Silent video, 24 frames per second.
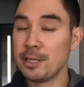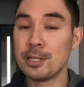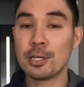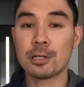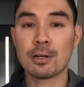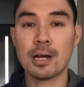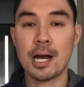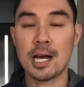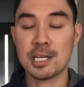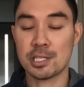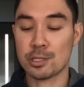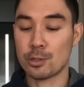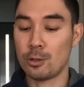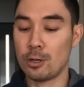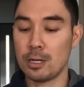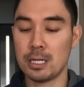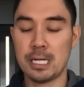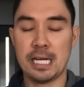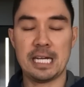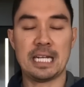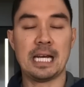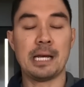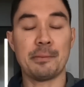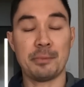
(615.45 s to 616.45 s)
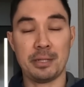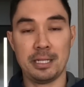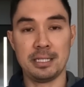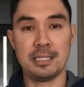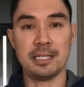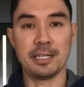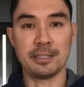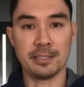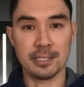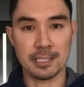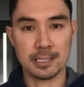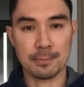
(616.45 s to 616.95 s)
me the cross court and I'm gonna
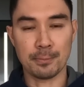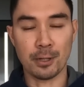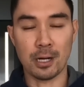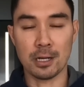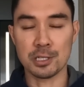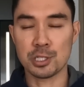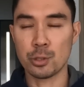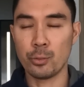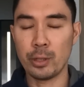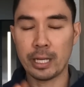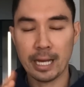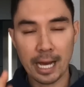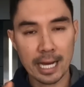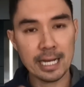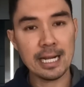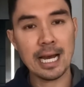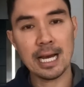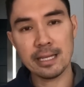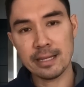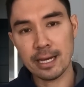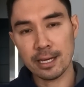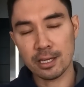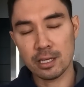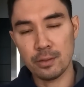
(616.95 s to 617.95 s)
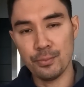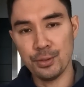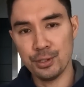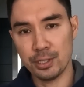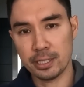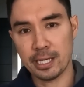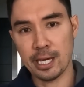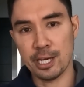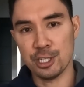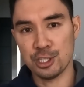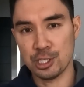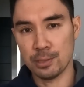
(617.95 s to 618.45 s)
dig this ball. So we kind of had that
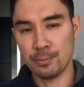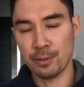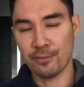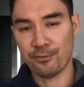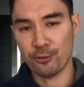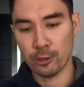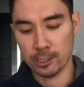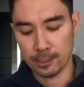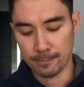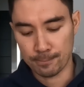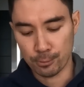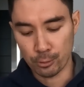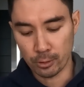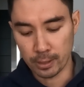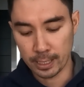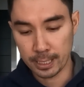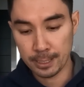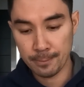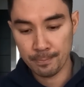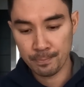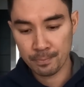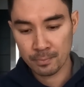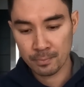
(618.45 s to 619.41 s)
communication before the point.